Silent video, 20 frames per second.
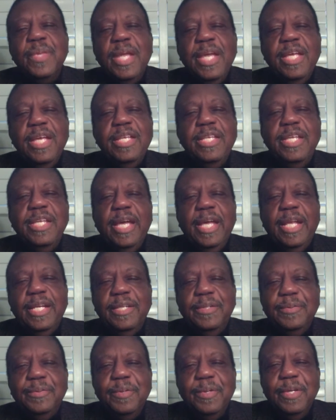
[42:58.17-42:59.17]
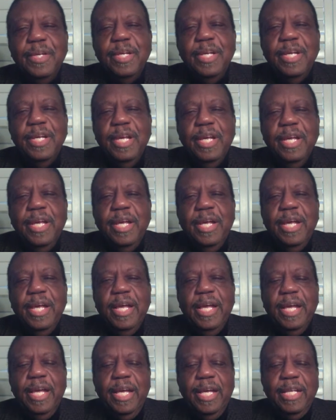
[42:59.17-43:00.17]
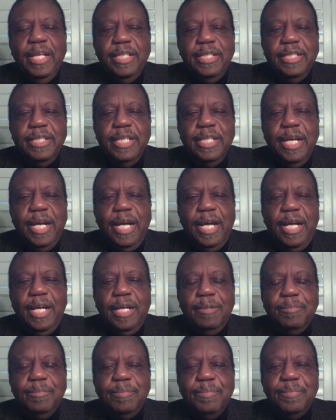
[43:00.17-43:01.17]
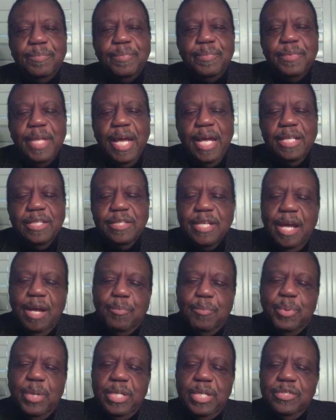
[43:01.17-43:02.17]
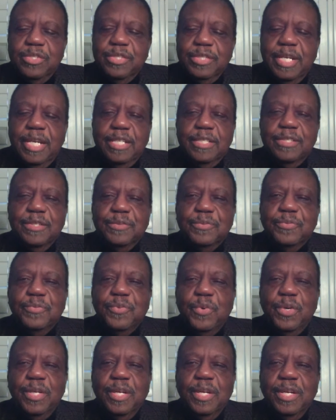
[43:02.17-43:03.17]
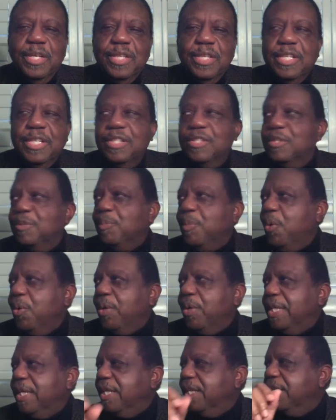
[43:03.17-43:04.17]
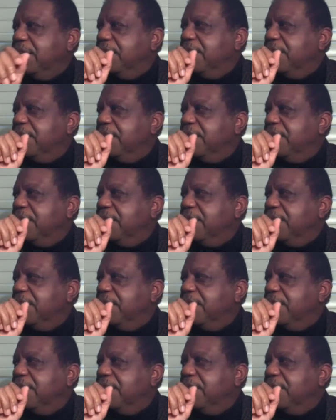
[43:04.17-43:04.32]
He did it. And um, that's our presentation for this morning.